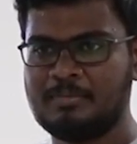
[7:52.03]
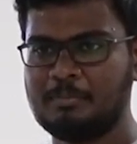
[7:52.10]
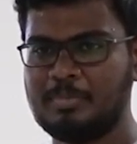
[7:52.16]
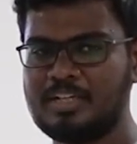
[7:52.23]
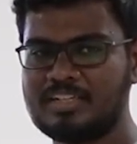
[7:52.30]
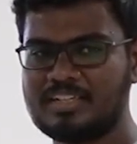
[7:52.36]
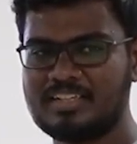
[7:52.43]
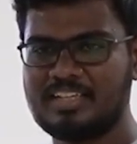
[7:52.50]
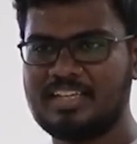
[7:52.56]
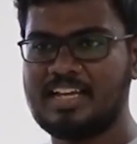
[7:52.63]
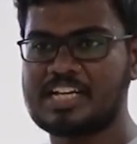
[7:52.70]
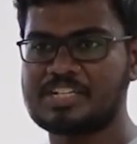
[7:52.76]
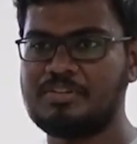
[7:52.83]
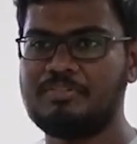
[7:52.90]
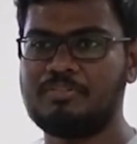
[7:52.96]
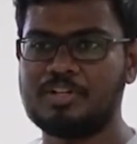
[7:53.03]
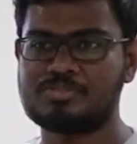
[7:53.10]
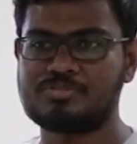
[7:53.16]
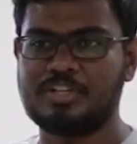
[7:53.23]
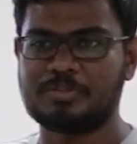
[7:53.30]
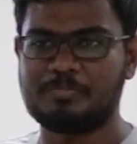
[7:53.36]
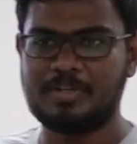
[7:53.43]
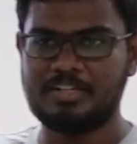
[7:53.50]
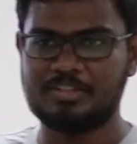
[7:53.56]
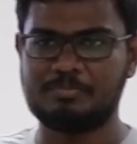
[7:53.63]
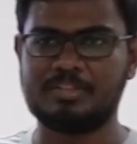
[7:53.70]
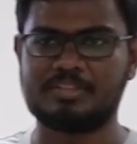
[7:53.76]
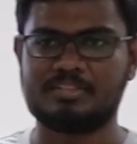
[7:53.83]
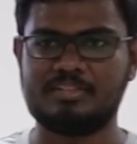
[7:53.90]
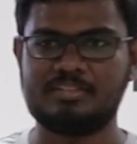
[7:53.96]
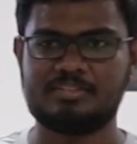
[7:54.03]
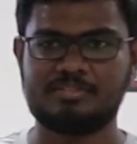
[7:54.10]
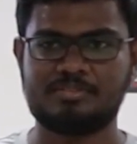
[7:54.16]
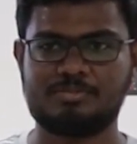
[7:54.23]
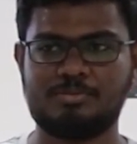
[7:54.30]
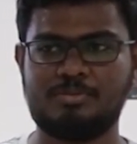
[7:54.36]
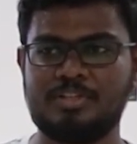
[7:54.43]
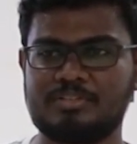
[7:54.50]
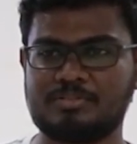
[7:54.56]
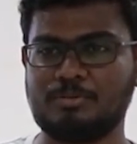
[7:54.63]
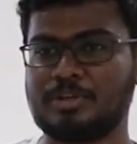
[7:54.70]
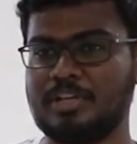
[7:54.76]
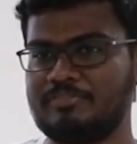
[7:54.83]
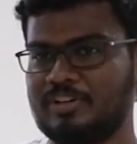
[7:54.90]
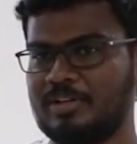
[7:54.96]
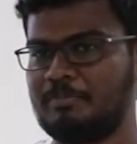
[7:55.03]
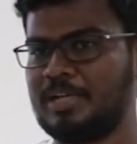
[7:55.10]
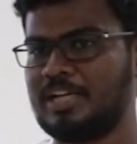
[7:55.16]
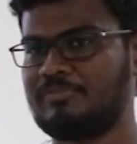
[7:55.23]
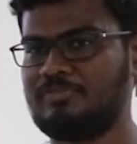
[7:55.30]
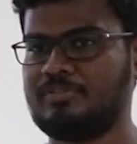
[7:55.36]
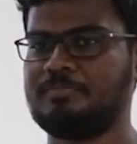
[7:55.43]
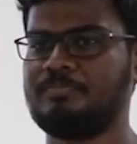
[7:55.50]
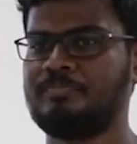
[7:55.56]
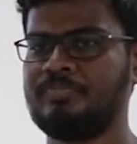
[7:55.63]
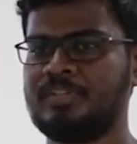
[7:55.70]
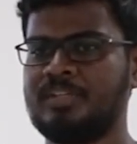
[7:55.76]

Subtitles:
But he actually wants to expand his business, so he's looking for a platform.